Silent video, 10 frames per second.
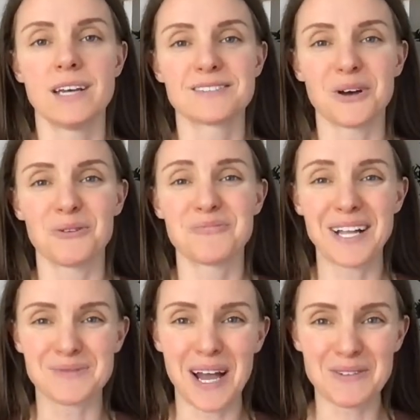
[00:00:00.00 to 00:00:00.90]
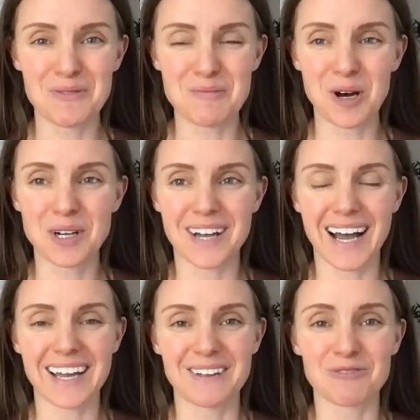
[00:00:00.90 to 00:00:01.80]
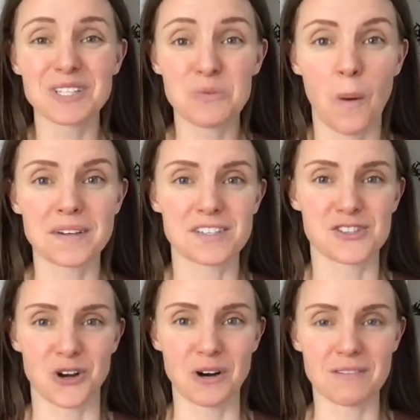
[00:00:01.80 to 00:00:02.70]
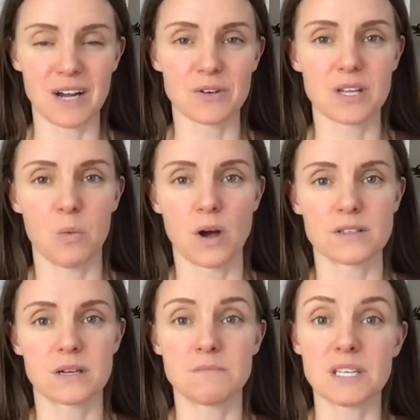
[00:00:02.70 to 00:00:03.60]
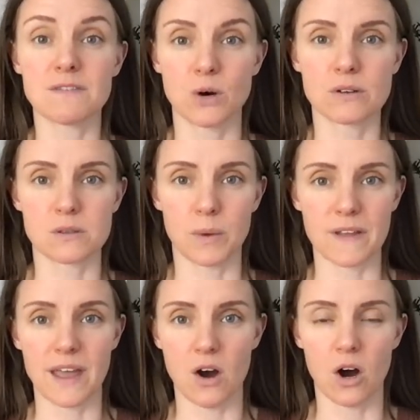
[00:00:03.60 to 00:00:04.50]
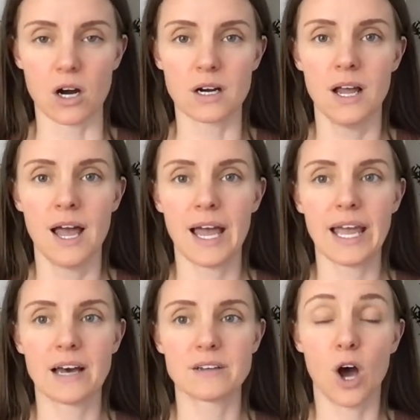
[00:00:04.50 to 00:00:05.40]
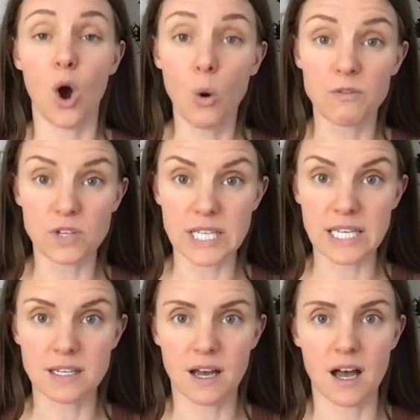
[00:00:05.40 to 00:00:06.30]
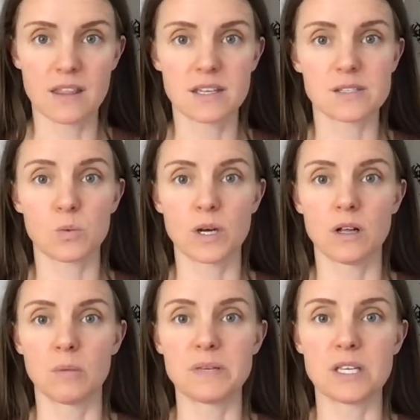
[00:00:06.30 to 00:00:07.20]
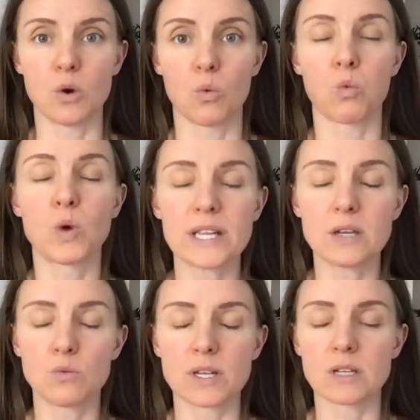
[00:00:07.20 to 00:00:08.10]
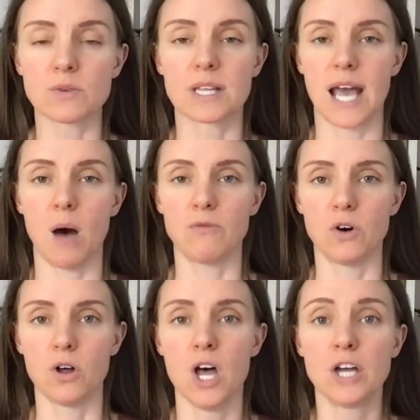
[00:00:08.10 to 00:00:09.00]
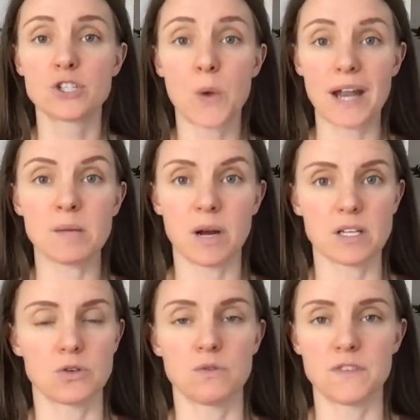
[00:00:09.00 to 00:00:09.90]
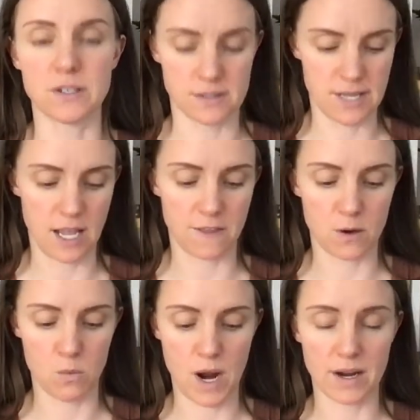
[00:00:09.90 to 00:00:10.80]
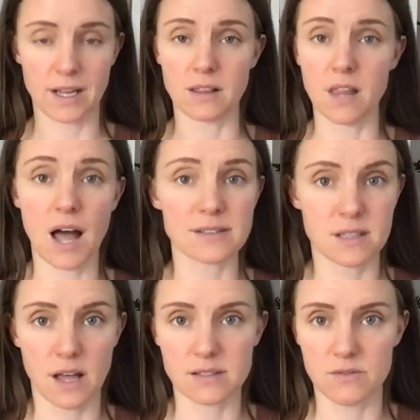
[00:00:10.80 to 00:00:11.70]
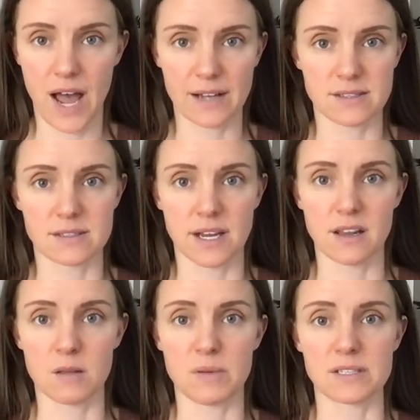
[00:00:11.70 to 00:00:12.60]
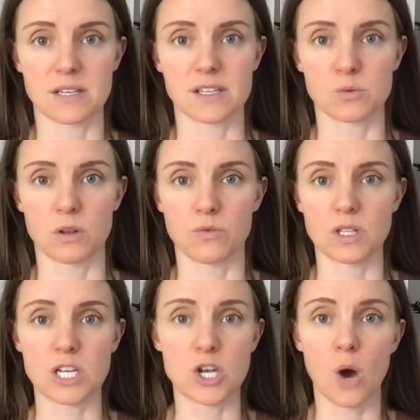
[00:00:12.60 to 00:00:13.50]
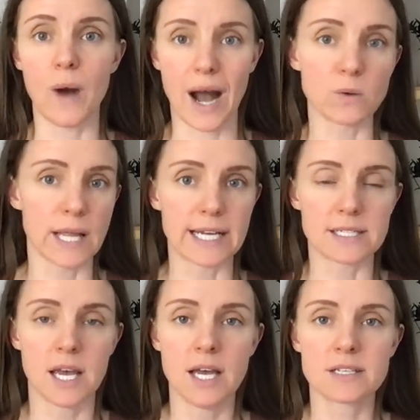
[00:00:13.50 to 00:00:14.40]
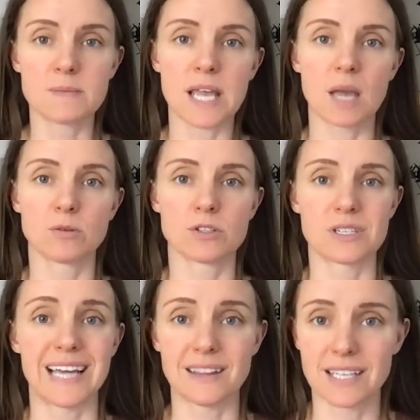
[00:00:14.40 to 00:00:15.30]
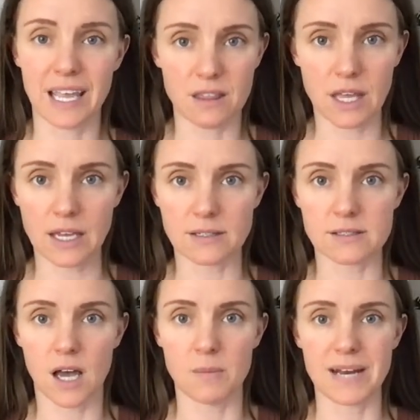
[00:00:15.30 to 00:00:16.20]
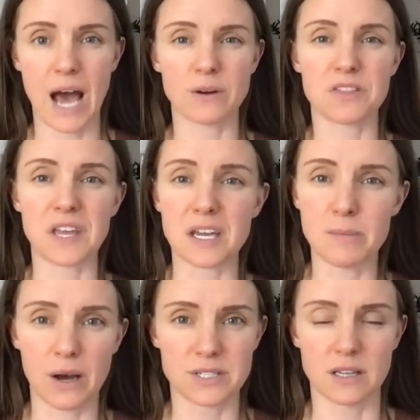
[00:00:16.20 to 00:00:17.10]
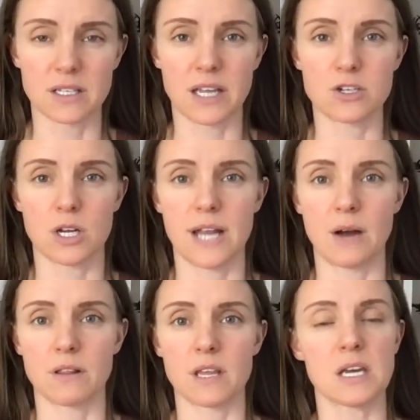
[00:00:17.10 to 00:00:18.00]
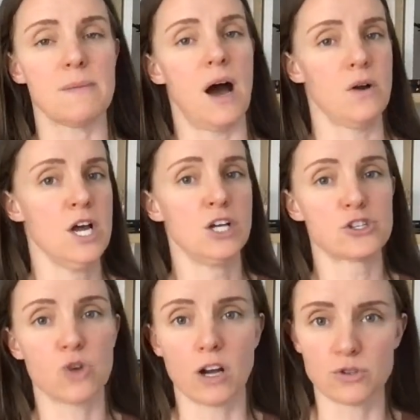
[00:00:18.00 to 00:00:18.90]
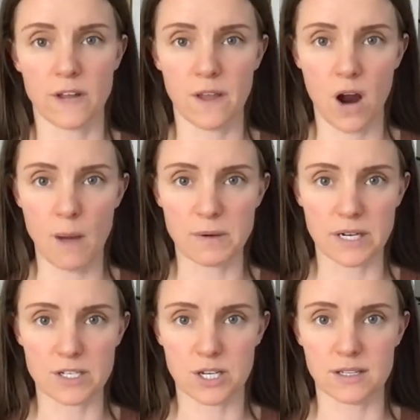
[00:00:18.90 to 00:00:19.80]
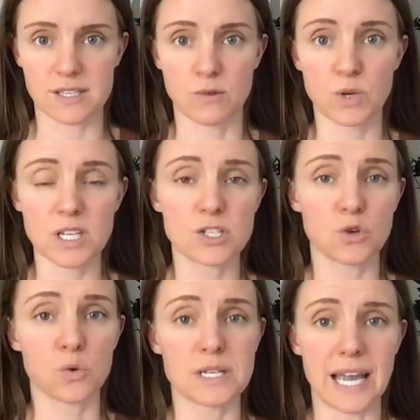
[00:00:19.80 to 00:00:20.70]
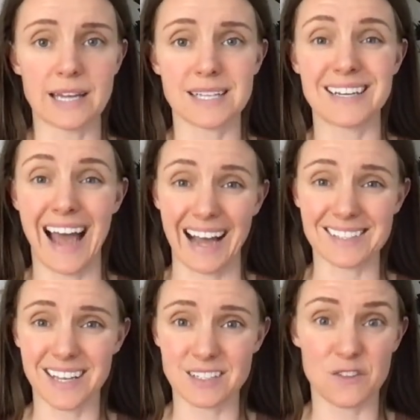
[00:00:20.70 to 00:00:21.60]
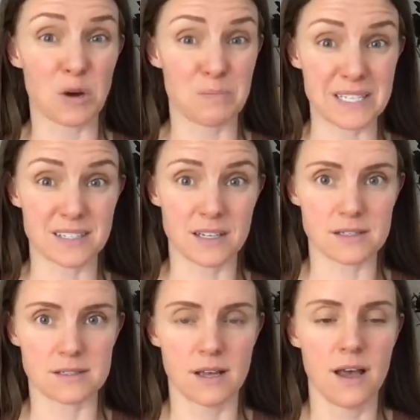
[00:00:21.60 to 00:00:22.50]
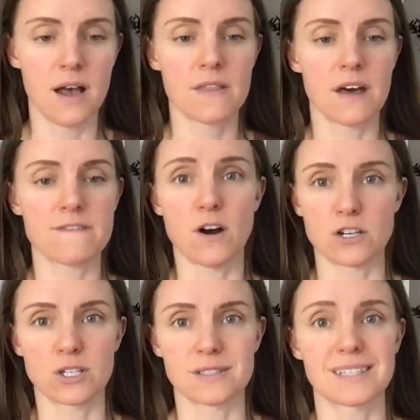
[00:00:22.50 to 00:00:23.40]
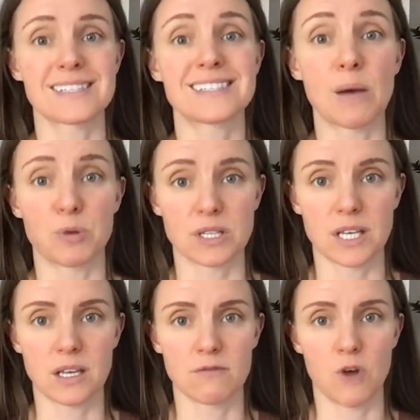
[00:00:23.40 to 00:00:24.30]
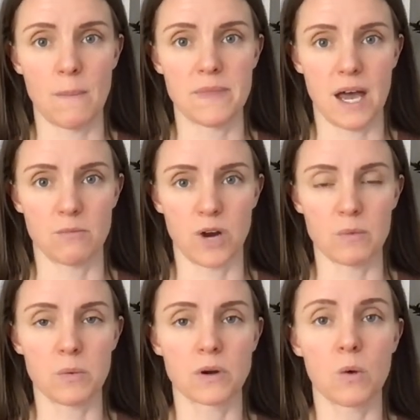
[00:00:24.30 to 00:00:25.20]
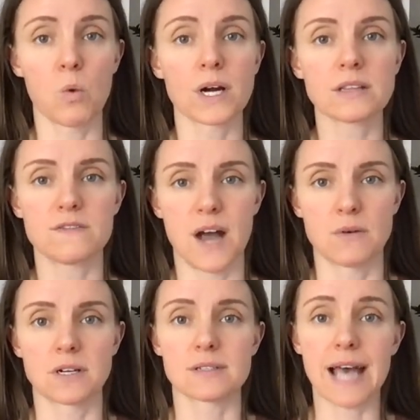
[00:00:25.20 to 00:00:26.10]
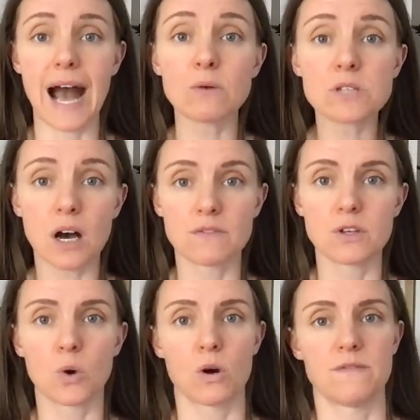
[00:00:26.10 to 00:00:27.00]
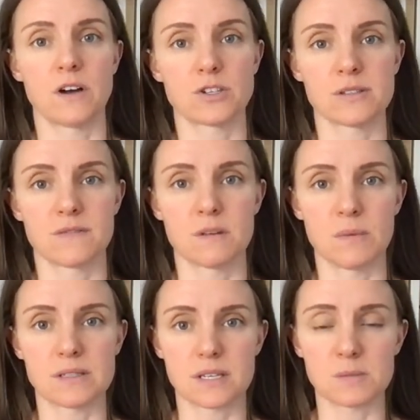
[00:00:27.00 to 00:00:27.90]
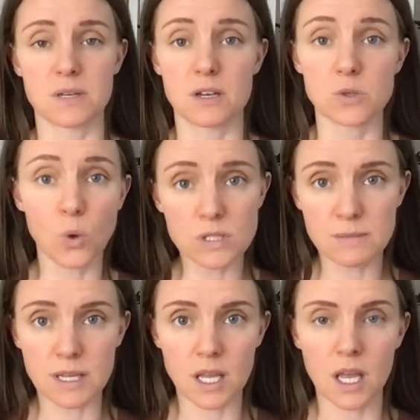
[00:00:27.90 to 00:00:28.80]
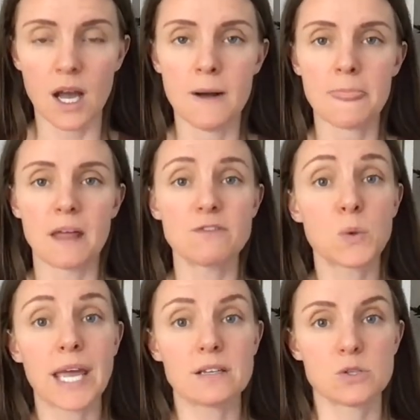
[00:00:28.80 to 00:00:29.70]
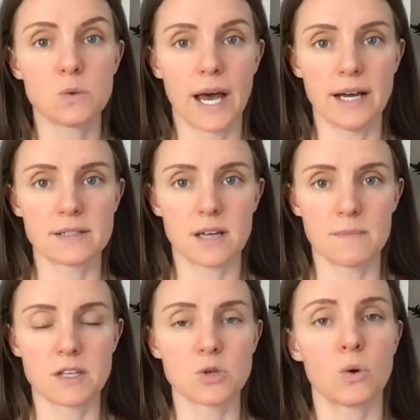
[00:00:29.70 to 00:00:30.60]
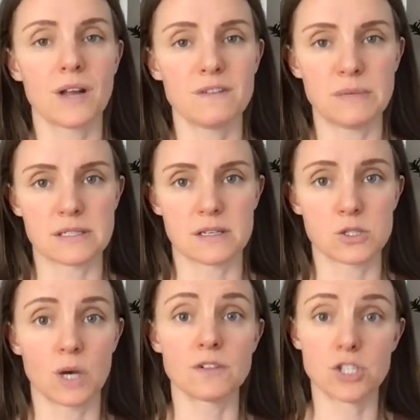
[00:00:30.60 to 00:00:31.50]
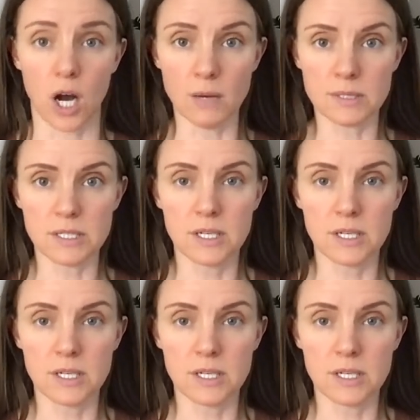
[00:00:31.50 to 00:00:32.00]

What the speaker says: So that's why I wrote the book. I really want to serve. I really want to meet folks where they are. And hopefully this will be really, really, really helpful to anybody who feels like they're wearing lots and lots of hats inside of the business with really no outlet to be able to delegate things, and how to think about delegation, how to think about structuring their operations, and really to create an asset, their business, that functions separately from them, right? We want to work the founders out of the core functions of the business, because ultimately, if you can't do that, then you don't have a business, you have a job.